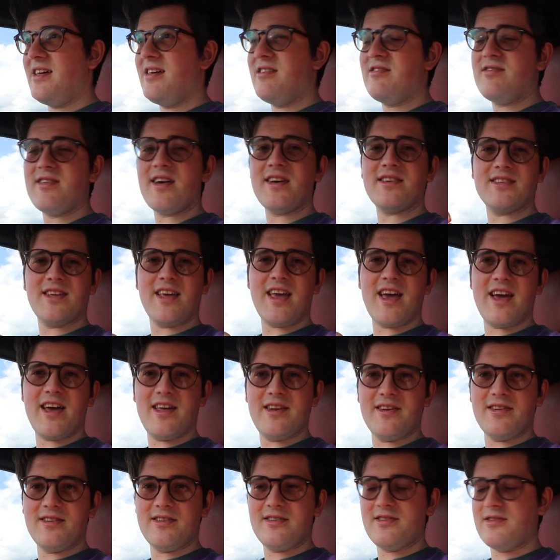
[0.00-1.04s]
thanks
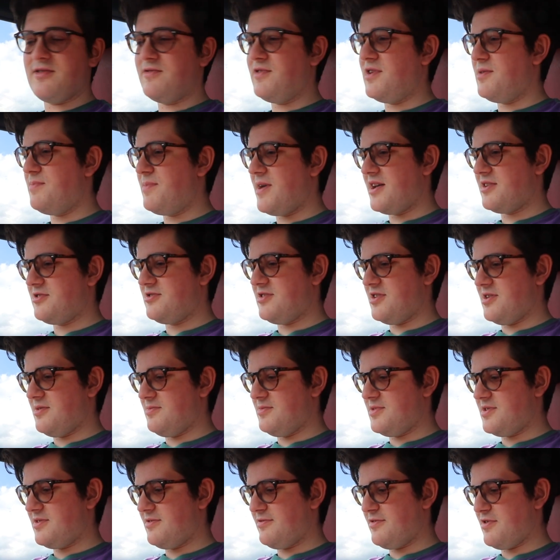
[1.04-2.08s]
again to Vpex
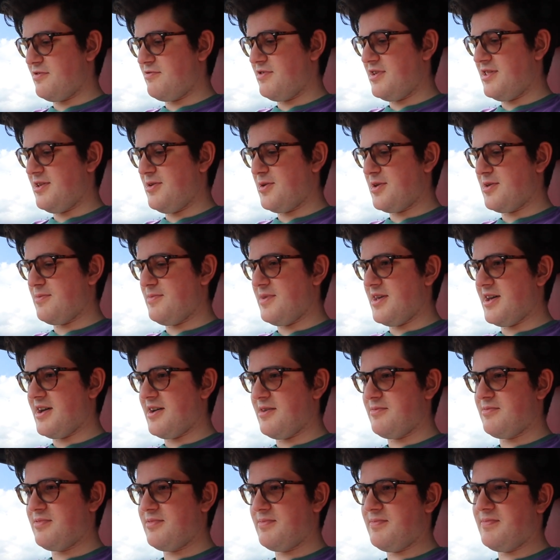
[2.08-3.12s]
Trims for really hooking me
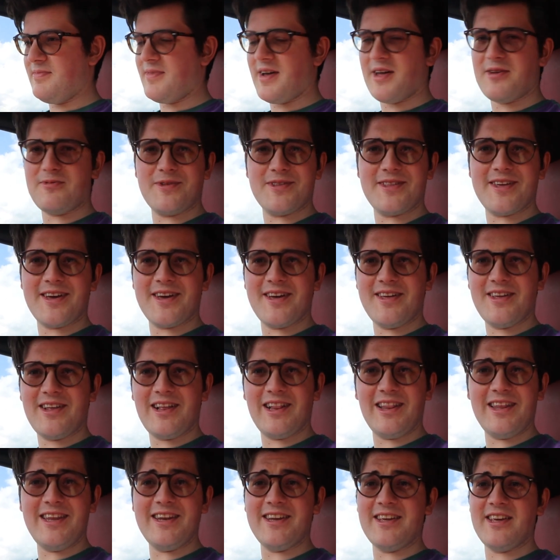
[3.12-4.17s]
up, and with a
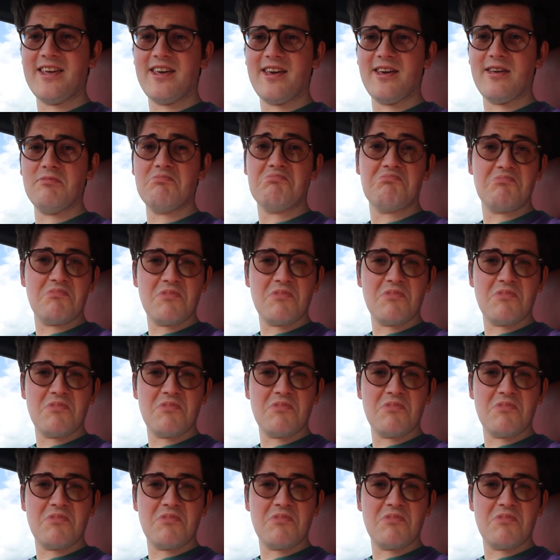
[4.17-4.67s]
cleaning kit,